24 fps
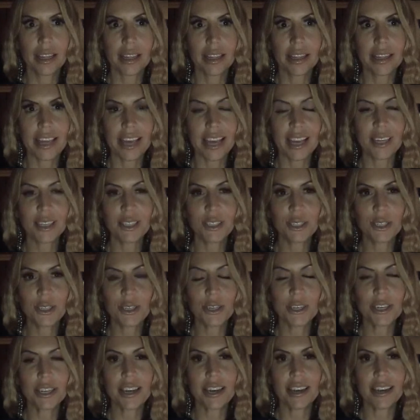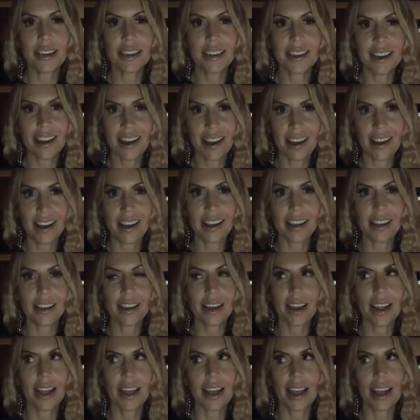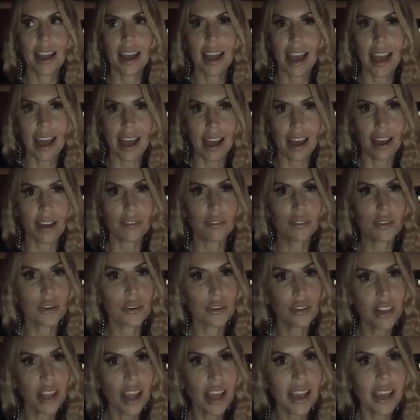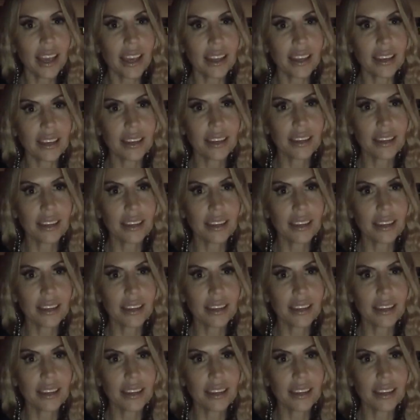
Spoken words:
they should not have your light.